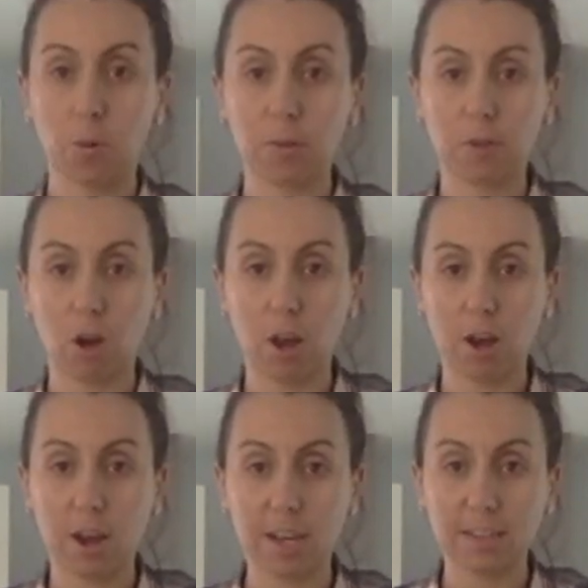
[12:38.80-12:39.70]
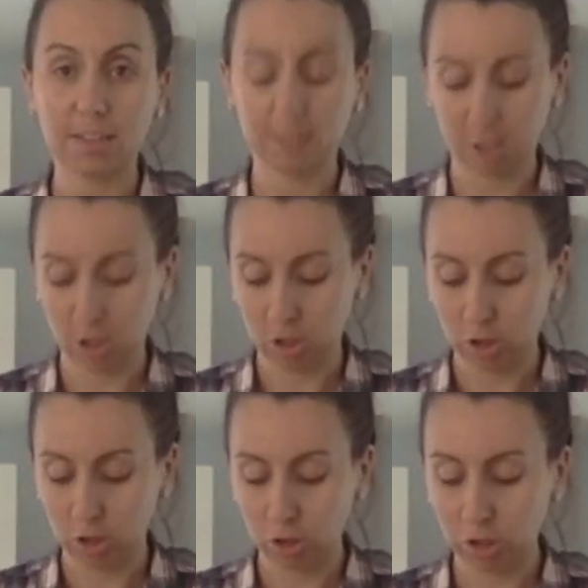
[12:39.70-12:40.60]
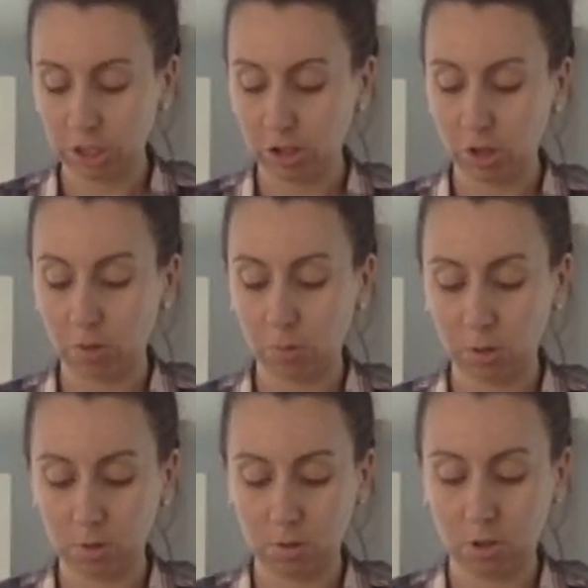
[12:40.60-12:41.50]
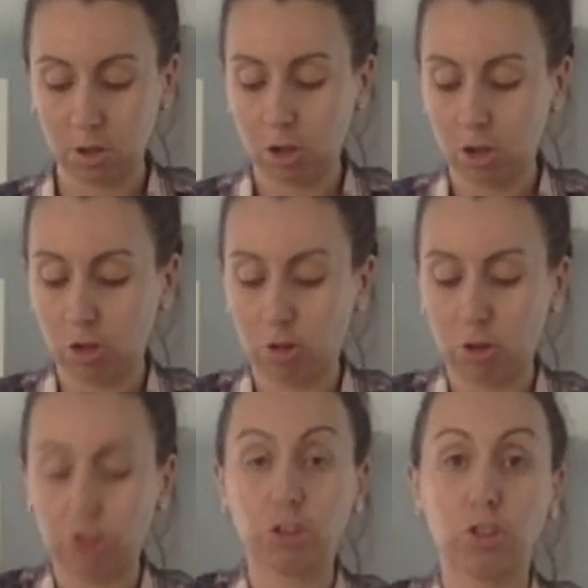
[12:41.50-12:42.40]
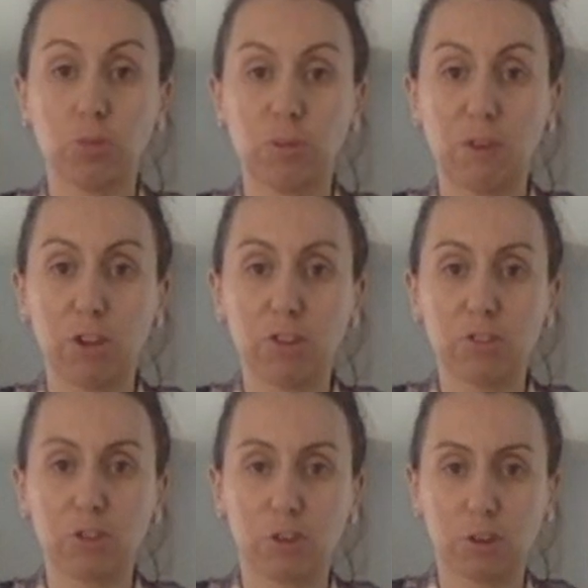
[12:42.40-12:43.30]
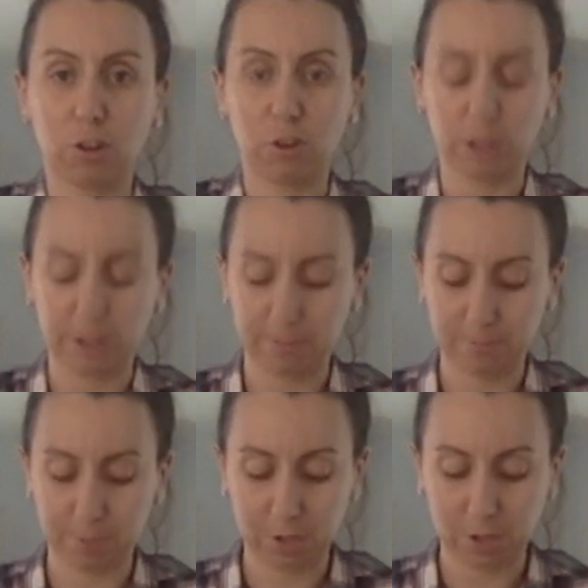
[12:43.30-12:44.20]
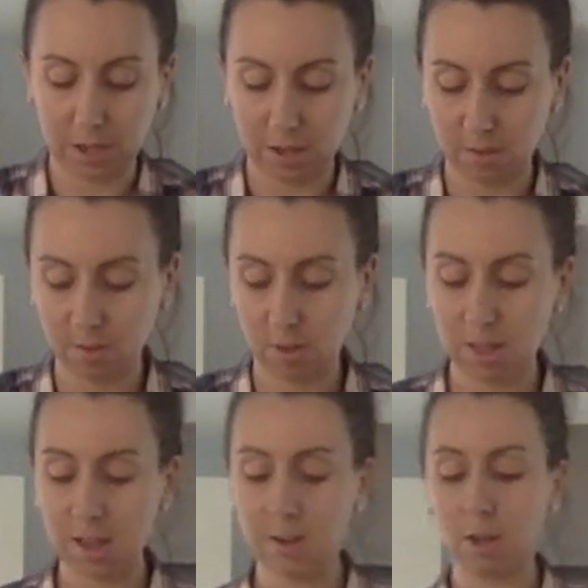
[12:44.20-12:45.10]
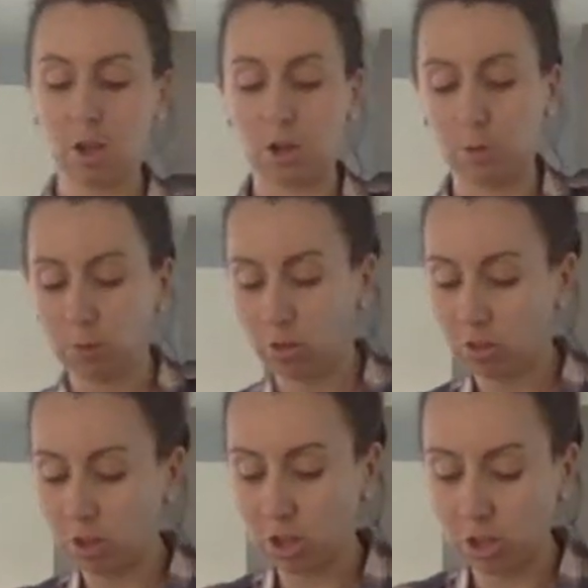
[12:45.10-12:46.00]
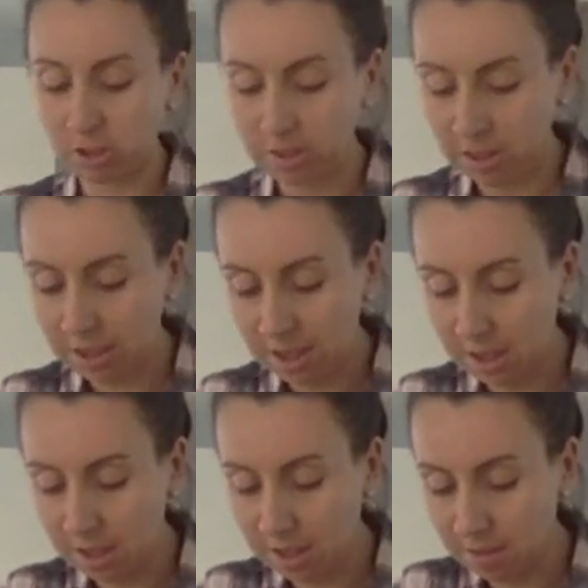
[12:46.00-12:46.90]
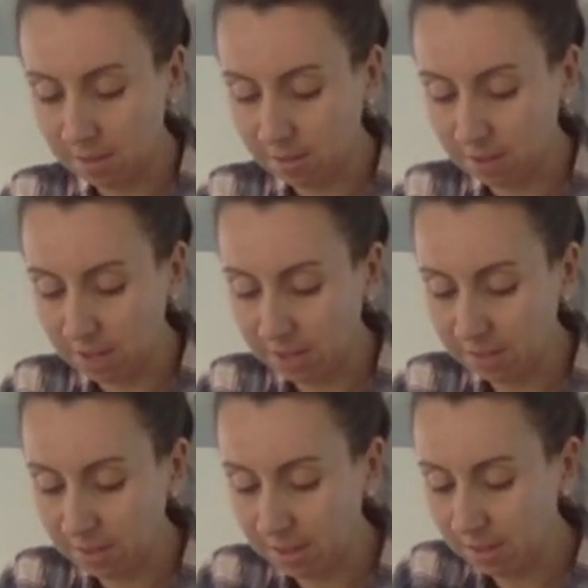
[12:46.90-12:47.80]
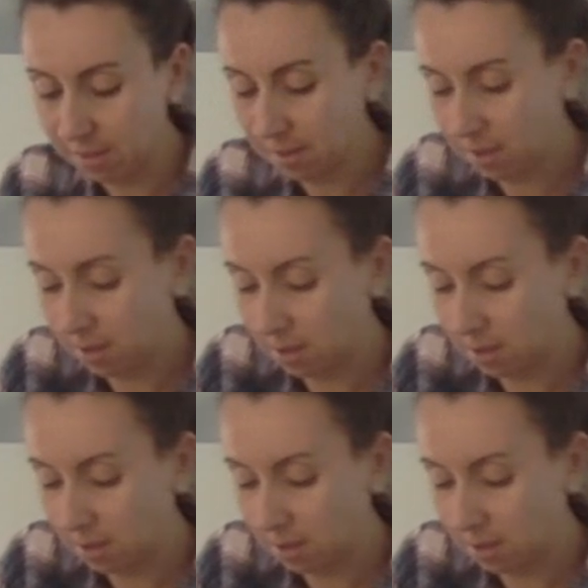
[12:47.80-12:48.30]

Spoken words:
we've got a nice cookie dough crunch with lots of chocolate on it. Okay, so then we're just going to cut it into slices.